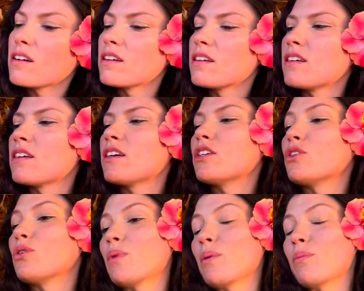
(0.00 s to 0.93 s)

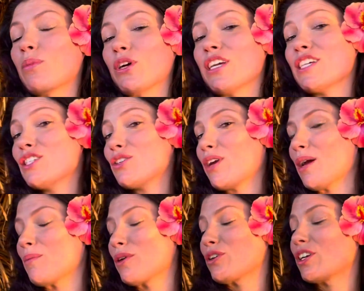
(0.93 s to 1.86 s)
You remember his
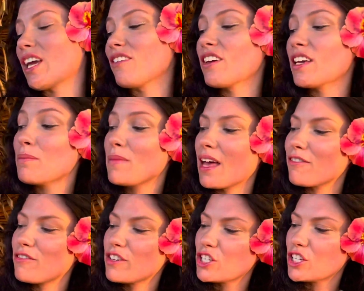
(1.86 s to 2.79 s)
grandmother gave him
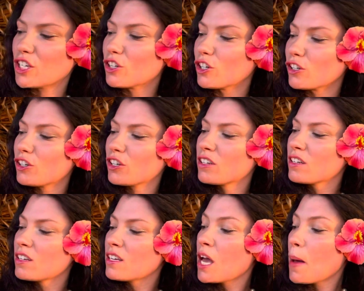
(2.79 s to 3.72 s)
that fishing hook.
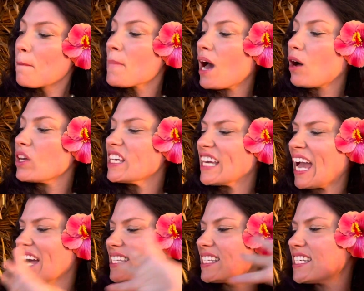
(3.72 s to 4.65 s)
Maui
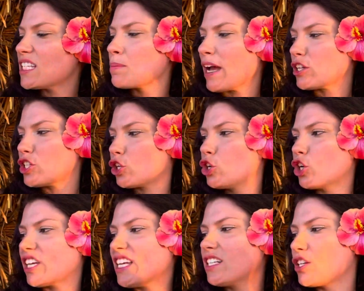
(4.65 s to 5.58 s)
cast his magic
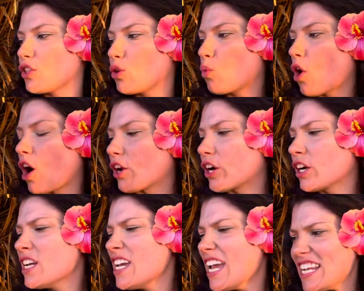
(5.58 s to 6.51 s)
hook into the water.
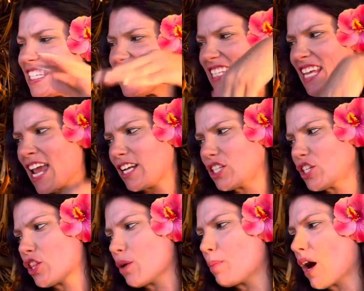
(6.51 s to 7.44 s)
It sank
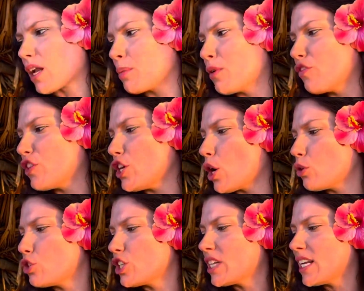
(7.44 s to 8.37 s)
to the bottom of the
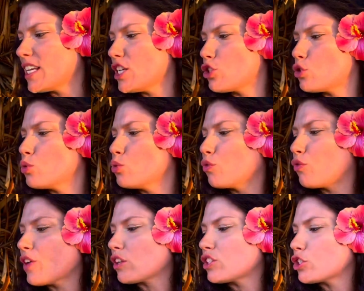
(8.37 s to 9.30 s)
ocean, and he soon
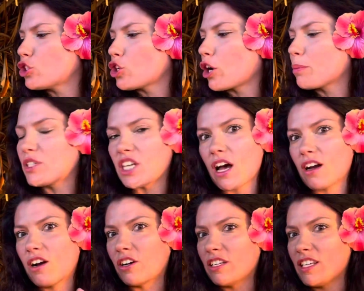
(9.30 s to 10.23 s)
felt a sharp
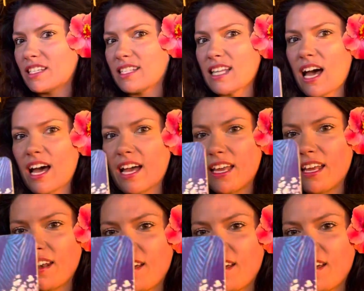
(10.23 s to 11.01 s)
tug on his line.